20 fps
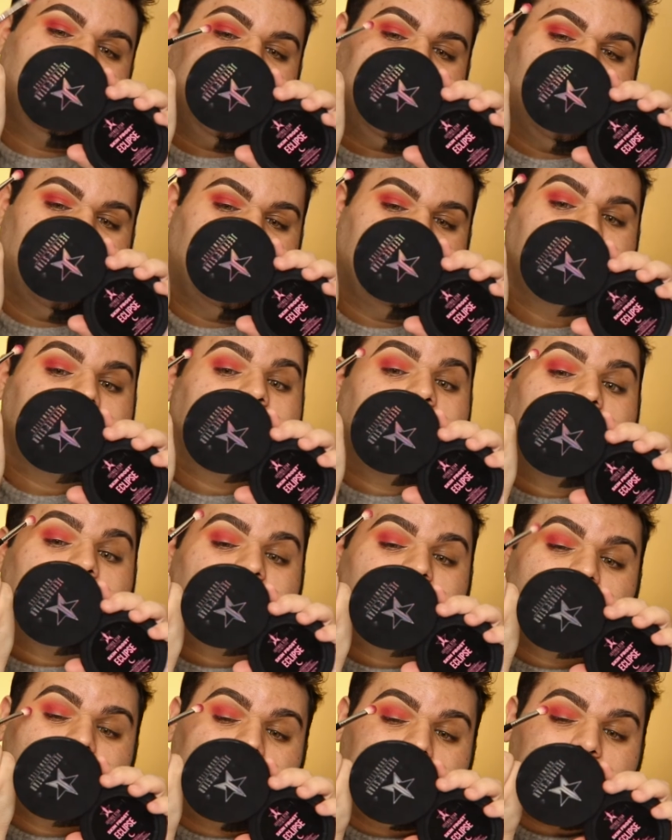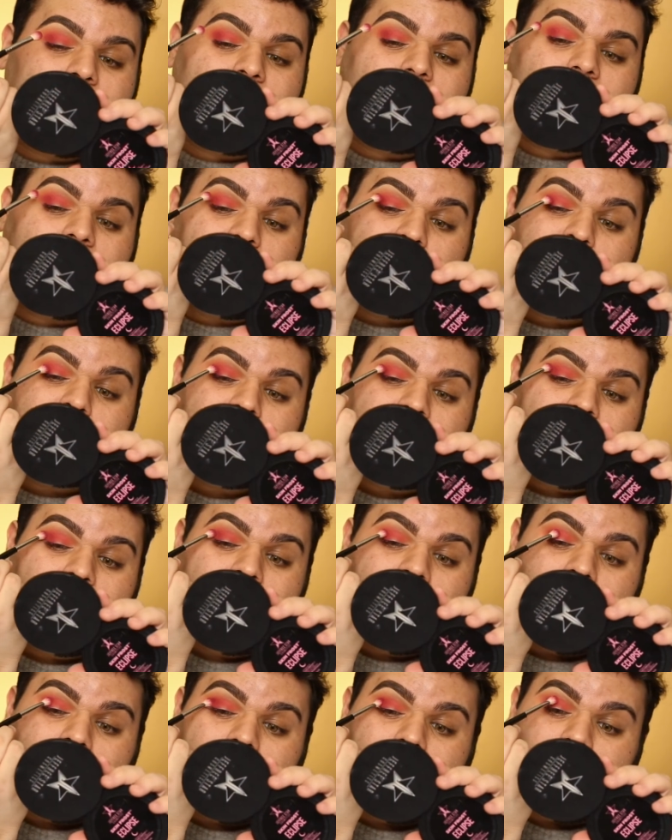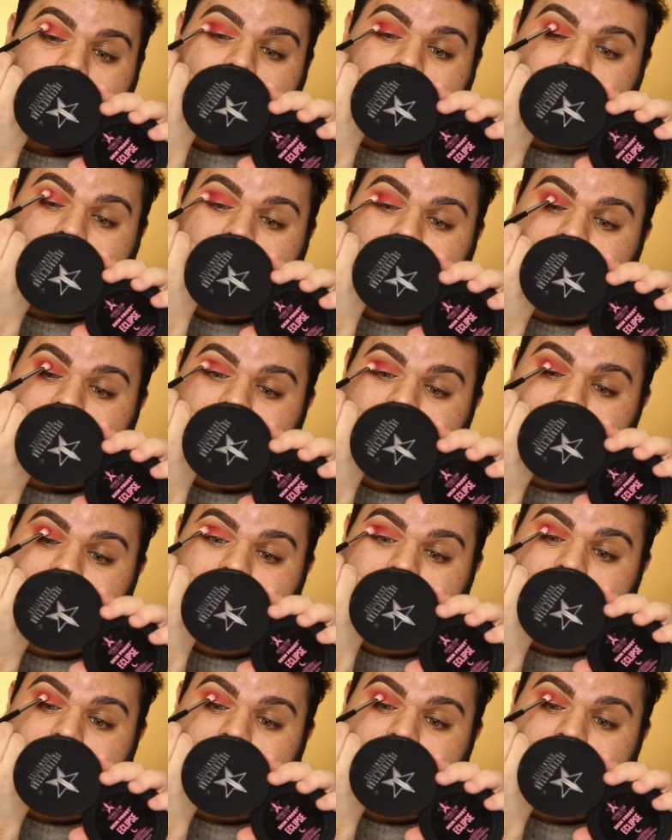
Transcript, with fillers: and I do my makeup and